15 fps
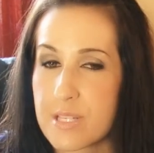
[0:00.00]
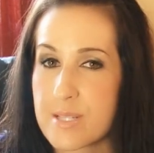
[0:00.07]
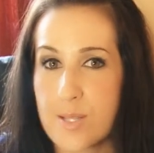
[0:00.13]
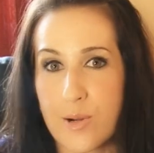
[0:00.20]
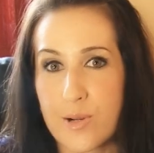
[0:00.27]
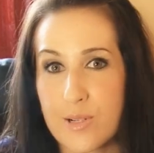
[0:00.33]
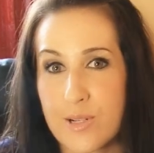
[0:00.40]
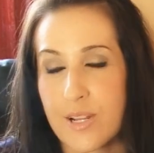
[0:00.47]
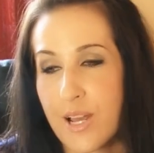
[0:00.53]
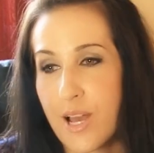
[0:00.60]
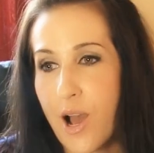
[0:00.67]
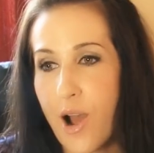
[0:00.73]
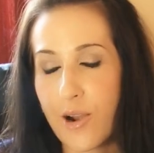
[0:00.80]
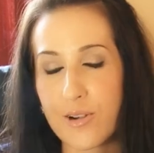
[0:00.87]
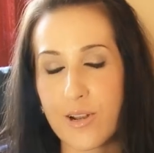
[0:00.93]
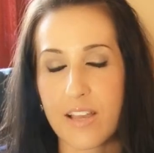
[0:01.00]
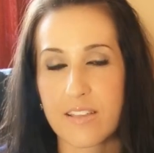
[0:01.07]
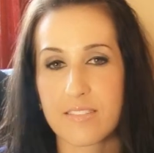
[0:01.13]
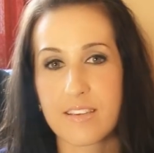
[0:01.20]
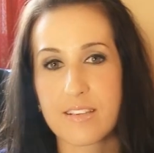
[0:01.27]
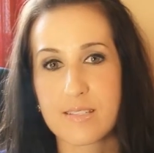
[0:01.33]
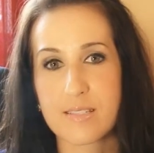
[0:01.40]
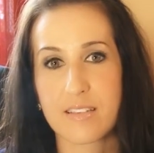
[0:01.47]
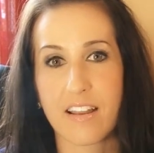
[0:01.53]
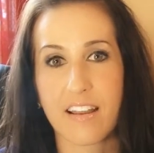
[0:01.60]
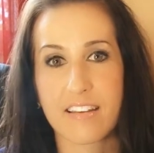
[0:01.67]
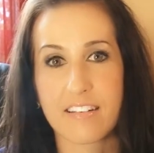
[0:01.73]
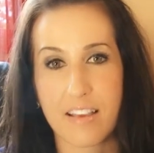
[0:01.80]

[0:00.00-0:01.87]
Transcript: These are not things that I